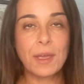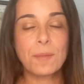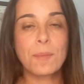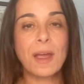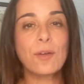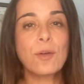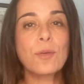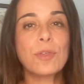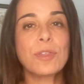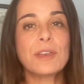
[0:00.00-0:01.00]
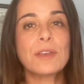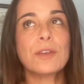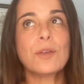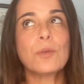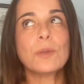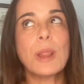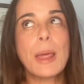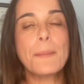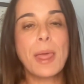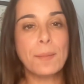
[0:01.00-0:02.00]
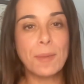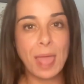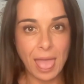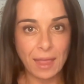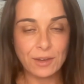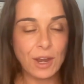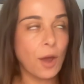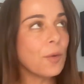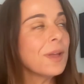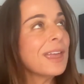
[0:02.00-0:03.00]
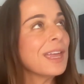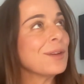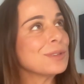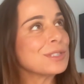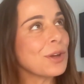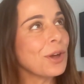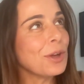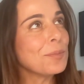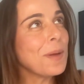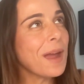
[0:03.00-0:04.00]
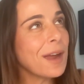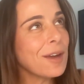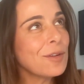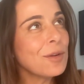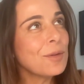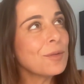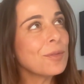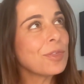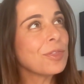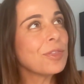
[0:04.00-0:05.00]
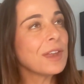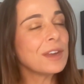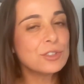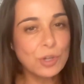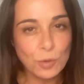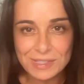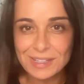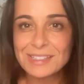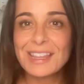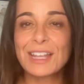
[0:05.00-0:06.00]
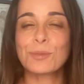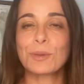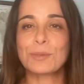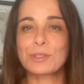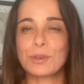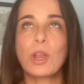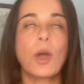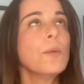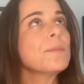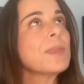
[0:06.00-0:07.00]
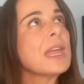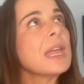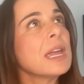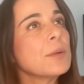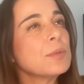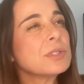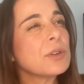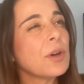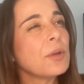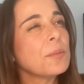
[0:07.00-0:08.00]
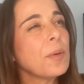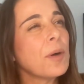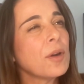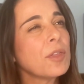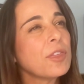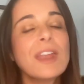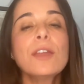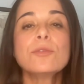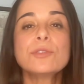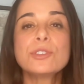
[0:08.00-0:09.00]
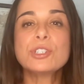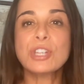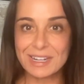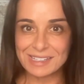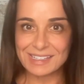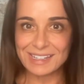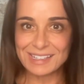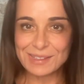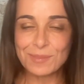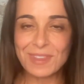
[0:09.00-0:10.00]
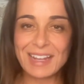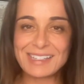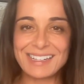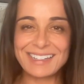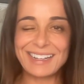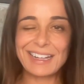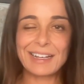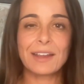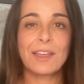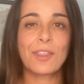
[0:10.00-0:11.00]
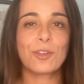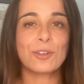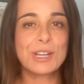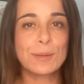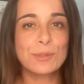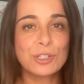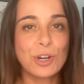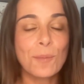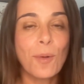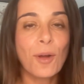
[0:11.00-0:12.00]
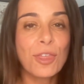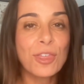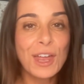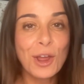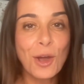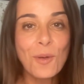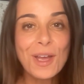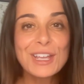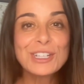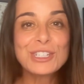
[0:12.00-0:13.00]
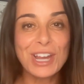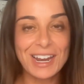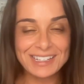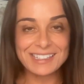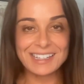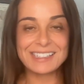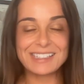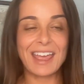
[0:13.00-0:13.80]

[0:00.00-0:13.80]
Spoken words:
parothenol. No, it was called parothenogenesis. That's what it was. No, it was called parthenogenesis. That's it. Third time's a charm. Parthenogenesis.